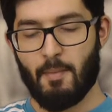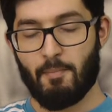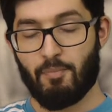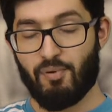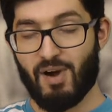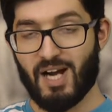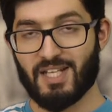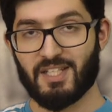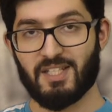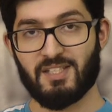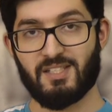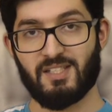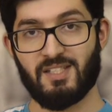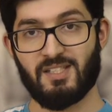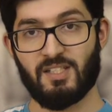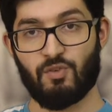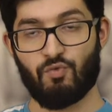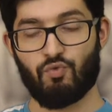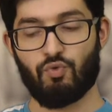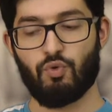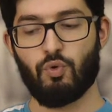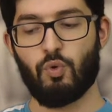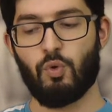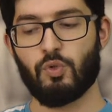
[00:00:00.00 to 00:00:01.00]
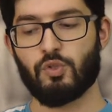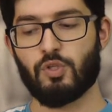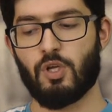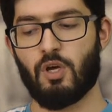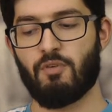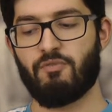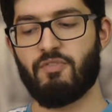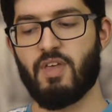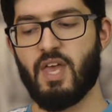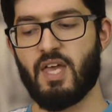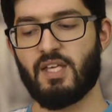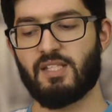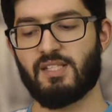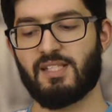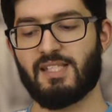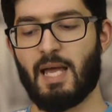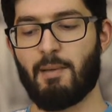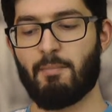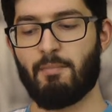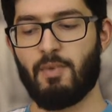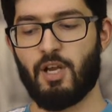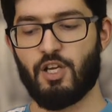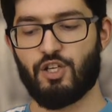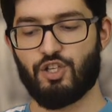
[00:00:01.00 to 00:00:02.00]
practices and rules of the
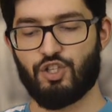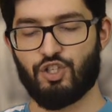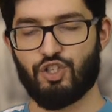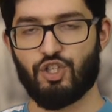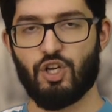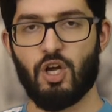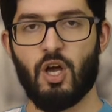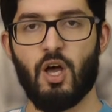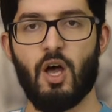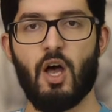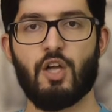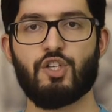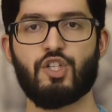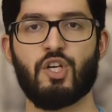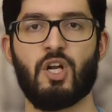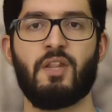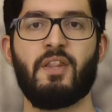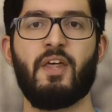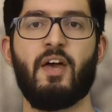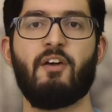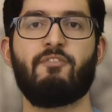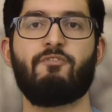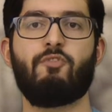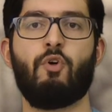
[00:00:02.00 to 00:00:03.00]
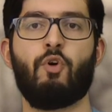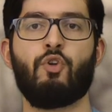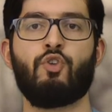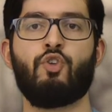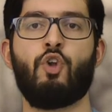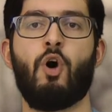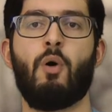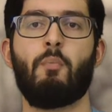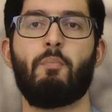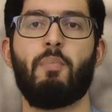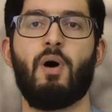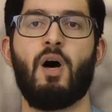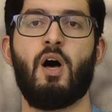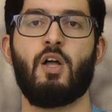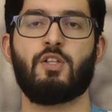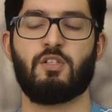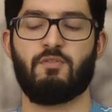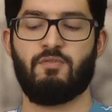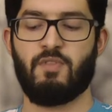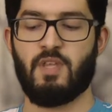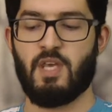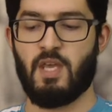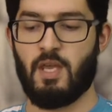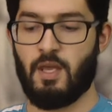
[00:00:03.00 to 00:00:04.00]
established church, and are therefore not part
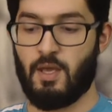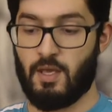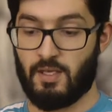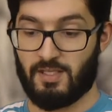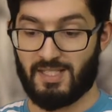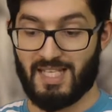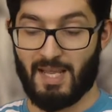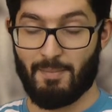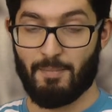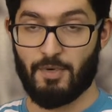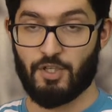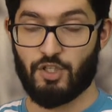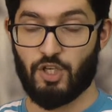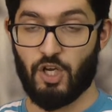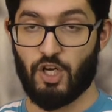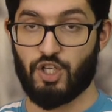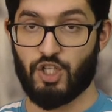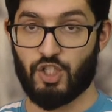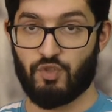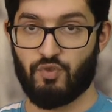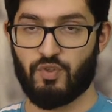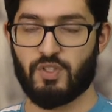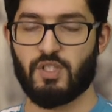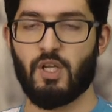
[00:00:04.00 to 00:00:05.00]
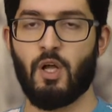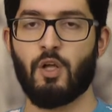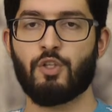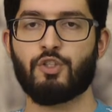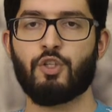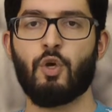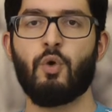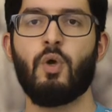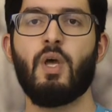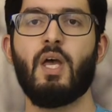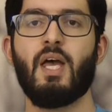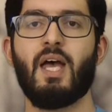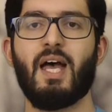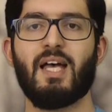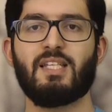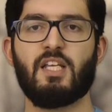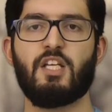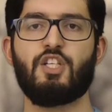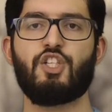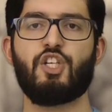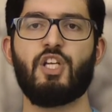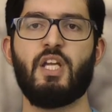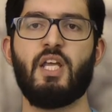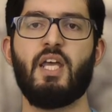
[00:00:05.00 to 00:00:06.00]
of the established church as a result. So
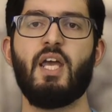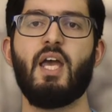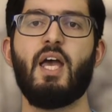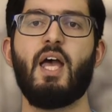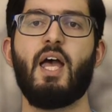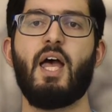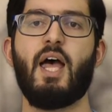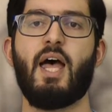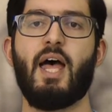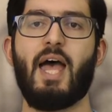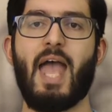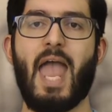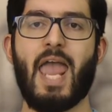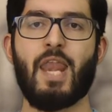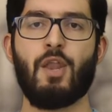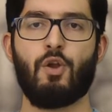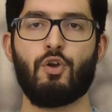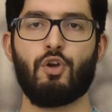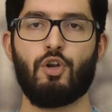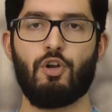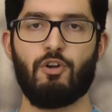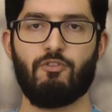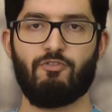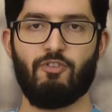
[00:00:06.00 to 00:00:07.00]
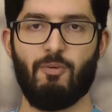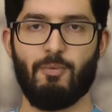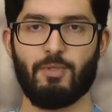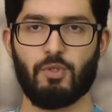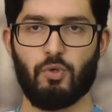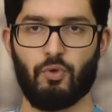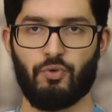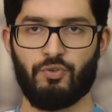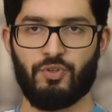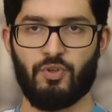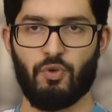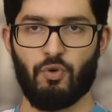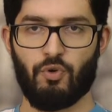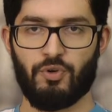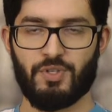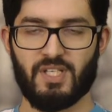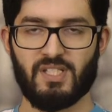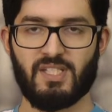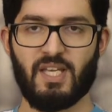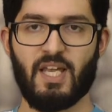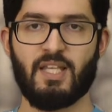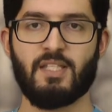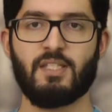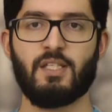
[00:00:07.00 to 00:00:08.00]
essentially, a non-conformist or
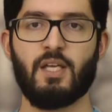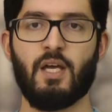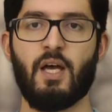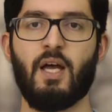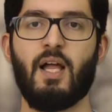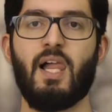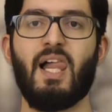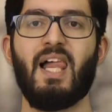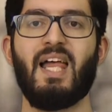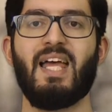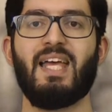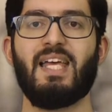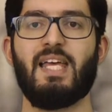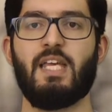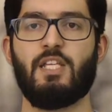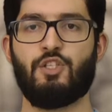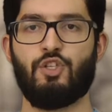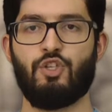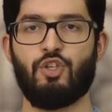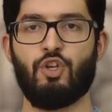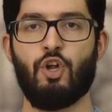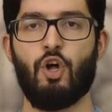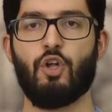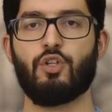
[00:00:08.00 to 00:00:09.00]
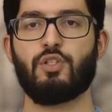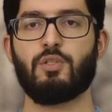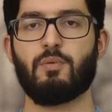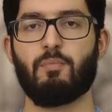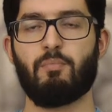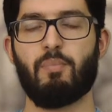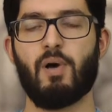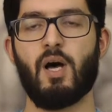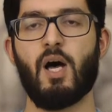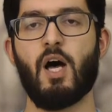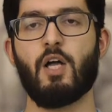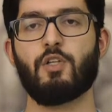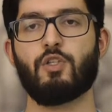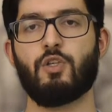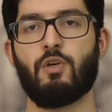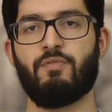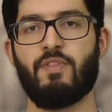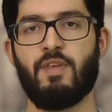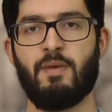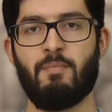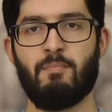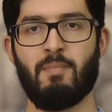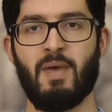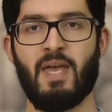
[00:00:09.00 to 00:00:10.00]
dissenter is not part
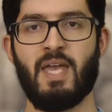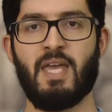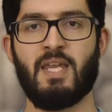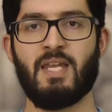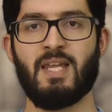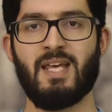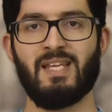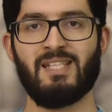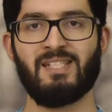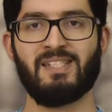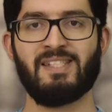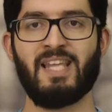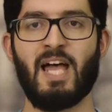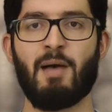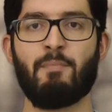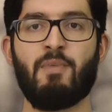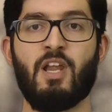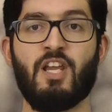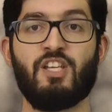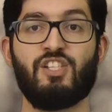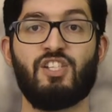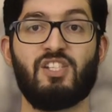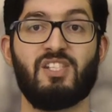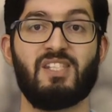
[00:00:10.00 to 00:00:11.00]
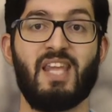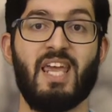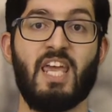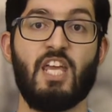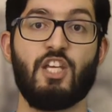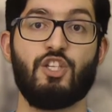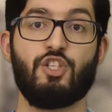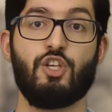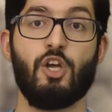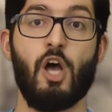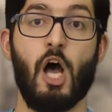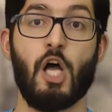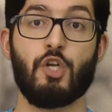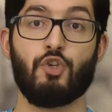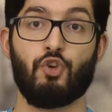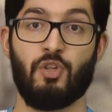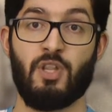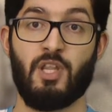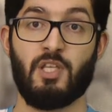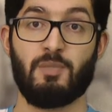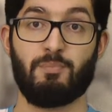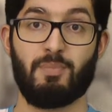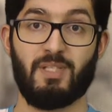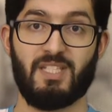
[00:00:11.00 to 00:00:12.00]
of the main established state church, or
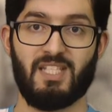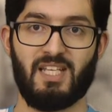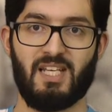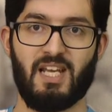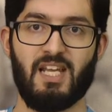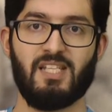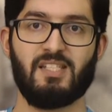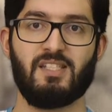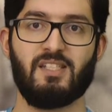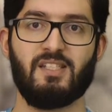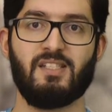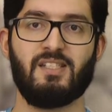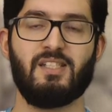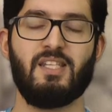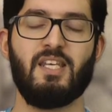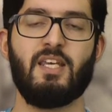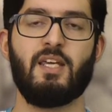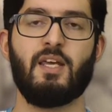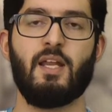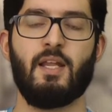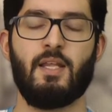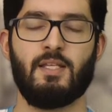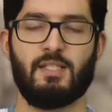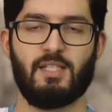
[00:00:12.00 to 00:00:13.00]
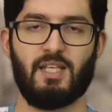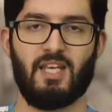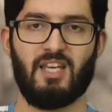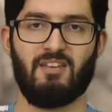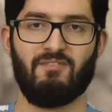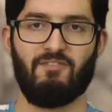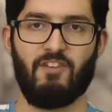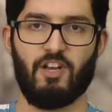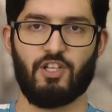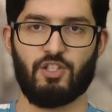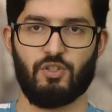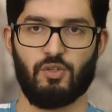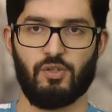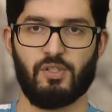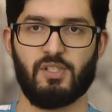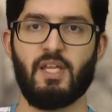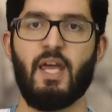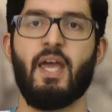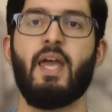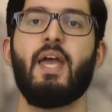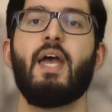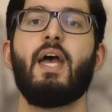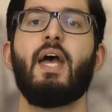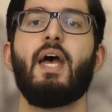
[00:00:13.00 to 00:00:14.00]
in this particular instance, it's a confessional
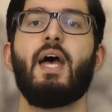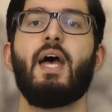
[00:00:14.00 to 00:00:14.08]
state